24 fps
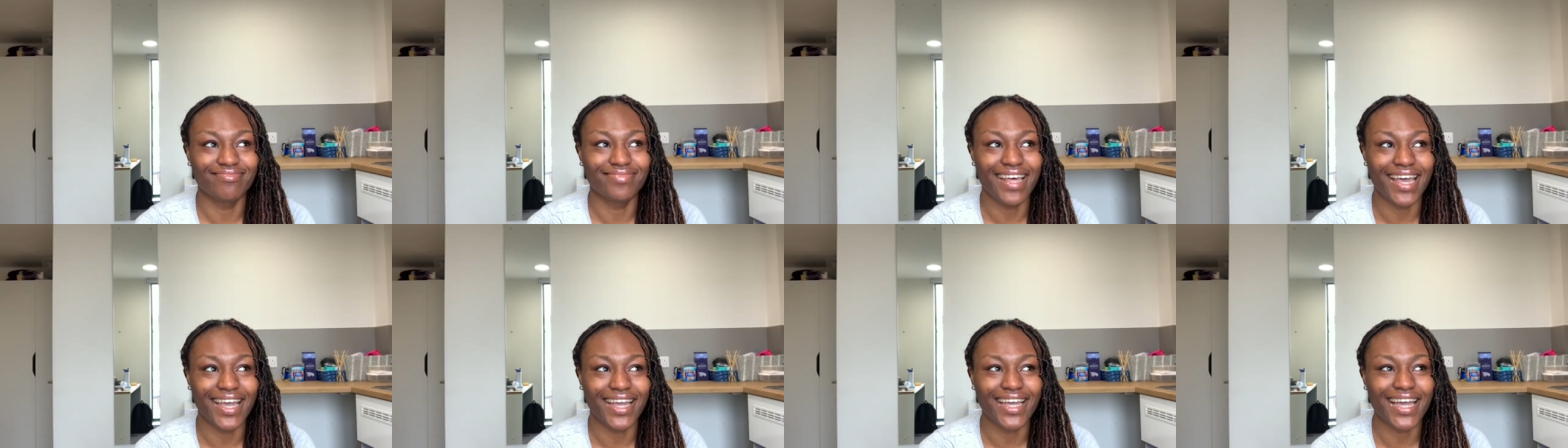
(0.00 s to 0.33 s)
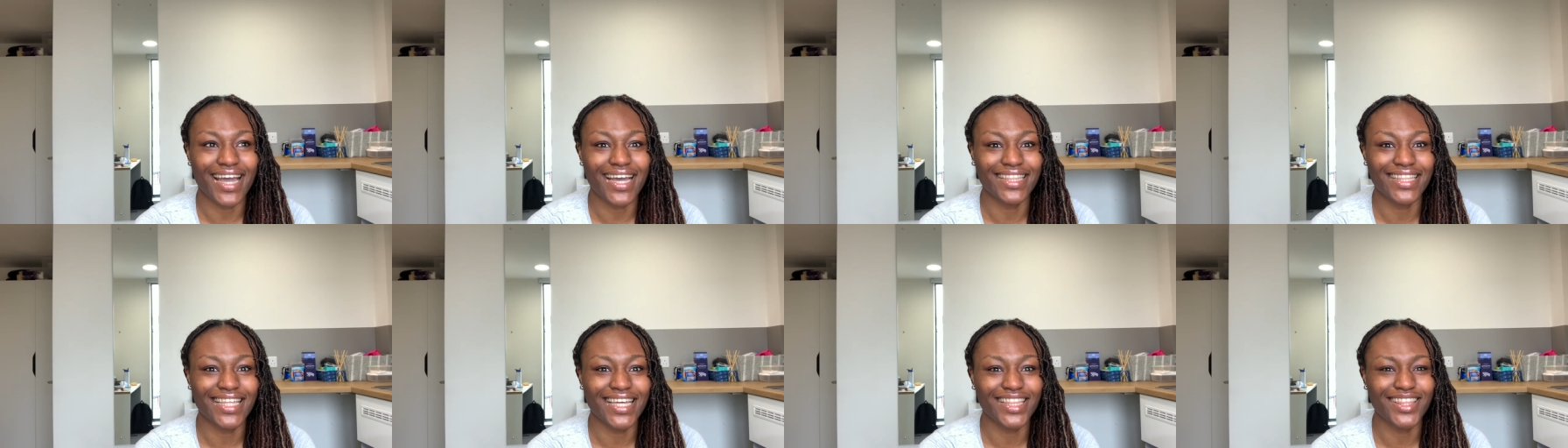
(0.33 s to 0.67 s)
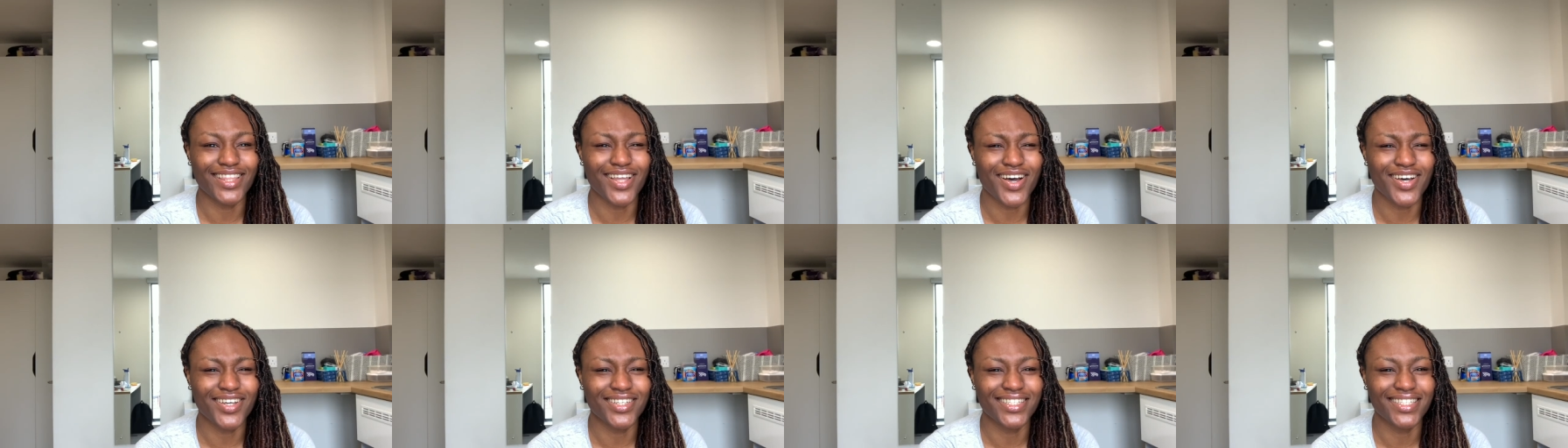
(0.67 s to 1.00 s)
Like, I think
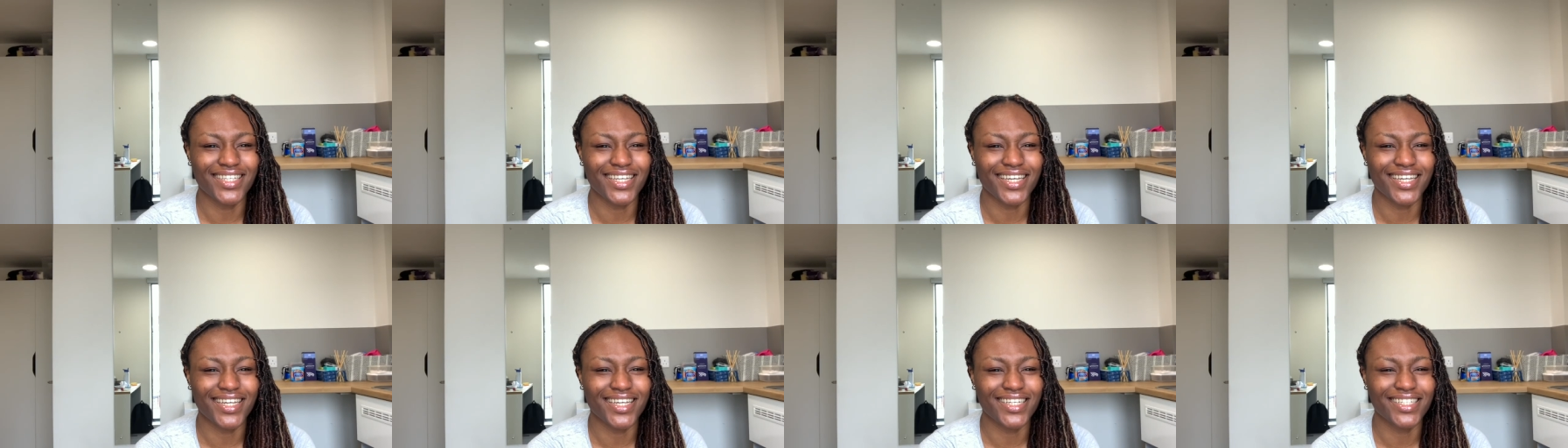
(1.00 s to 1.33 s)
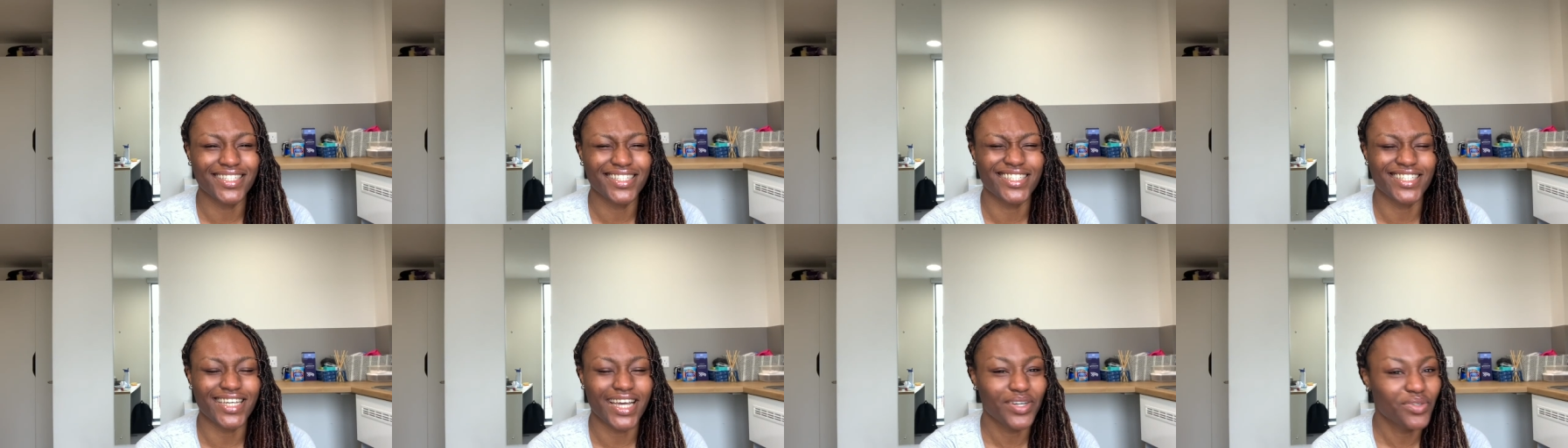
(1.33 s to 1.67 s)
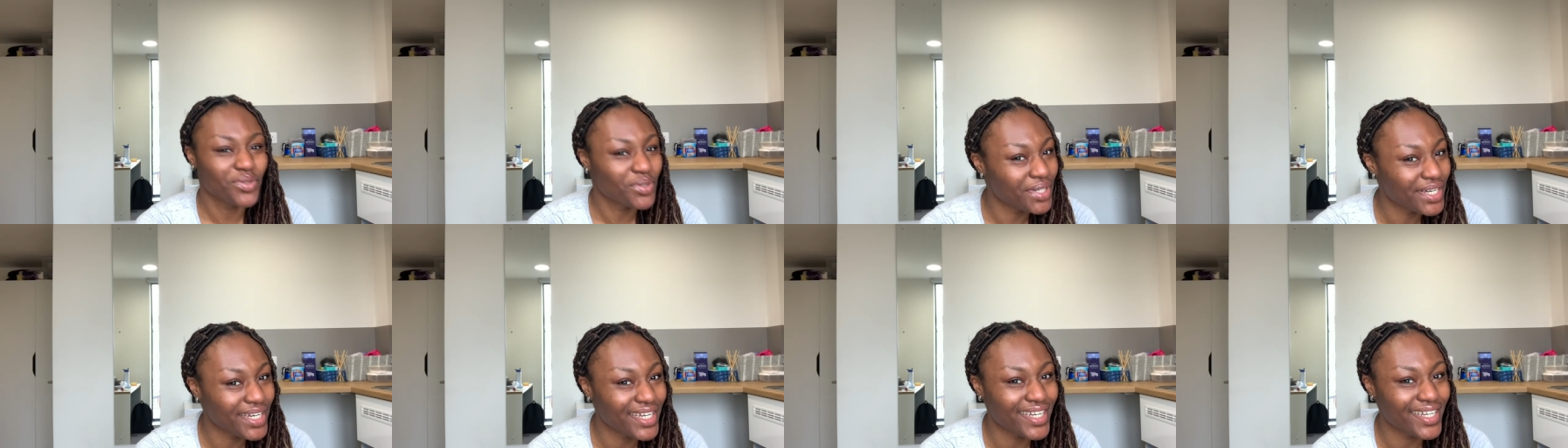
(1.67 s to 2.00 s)
last year,
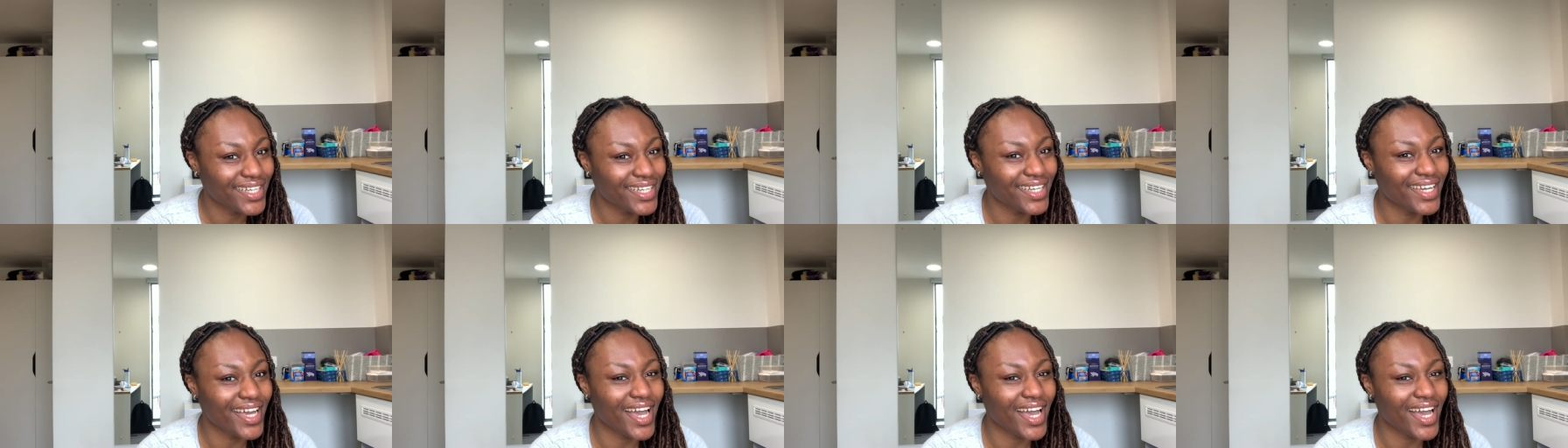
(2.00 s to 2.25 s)
January?